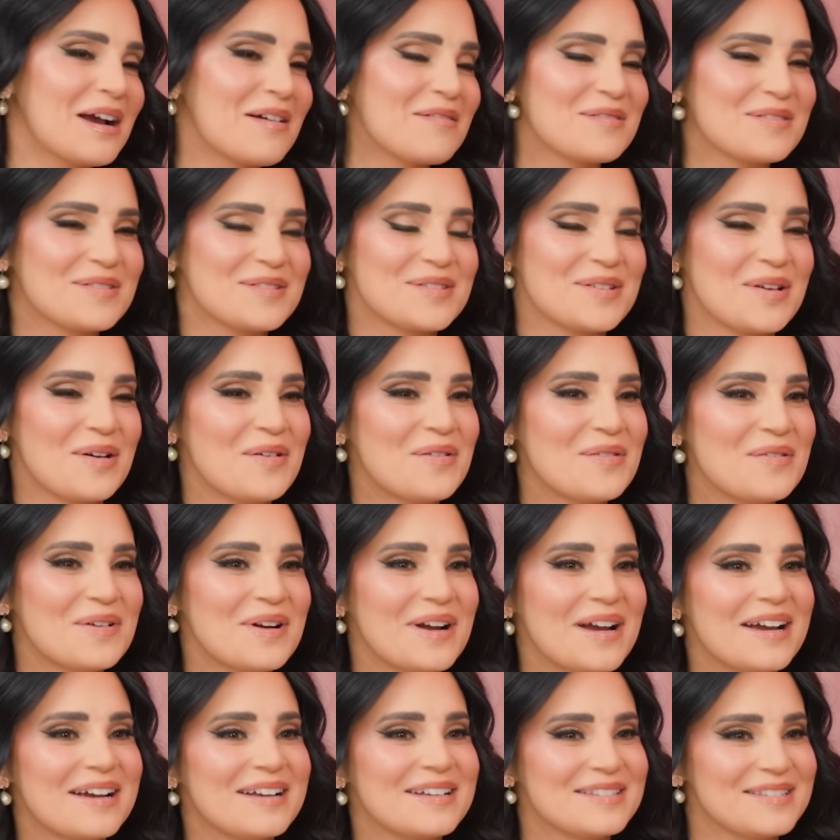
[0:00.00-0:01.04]
I was so
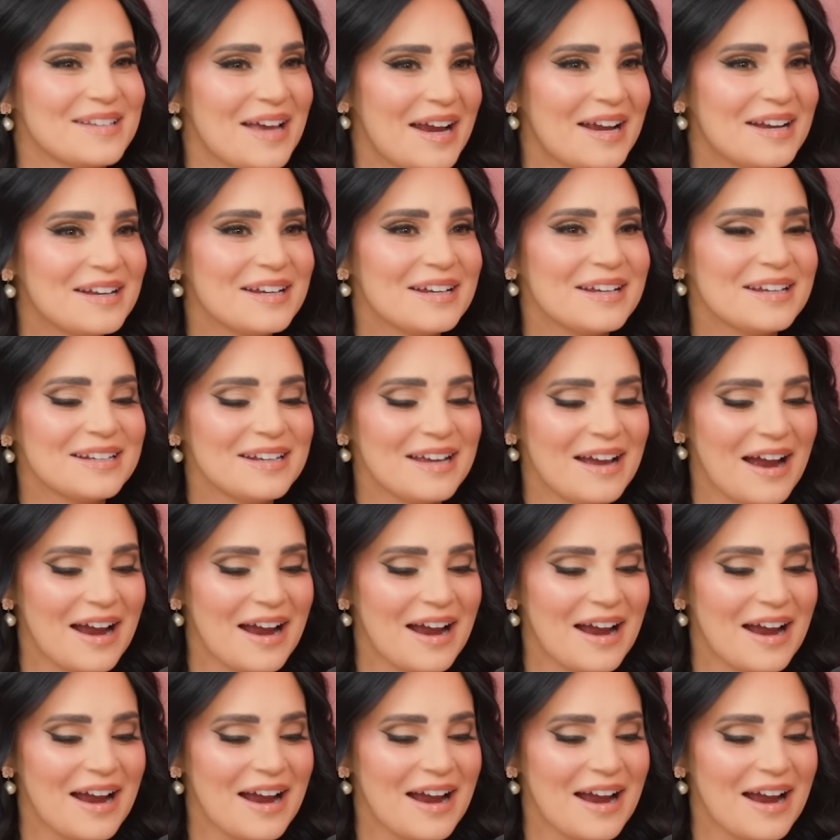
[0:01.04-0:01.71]
excited.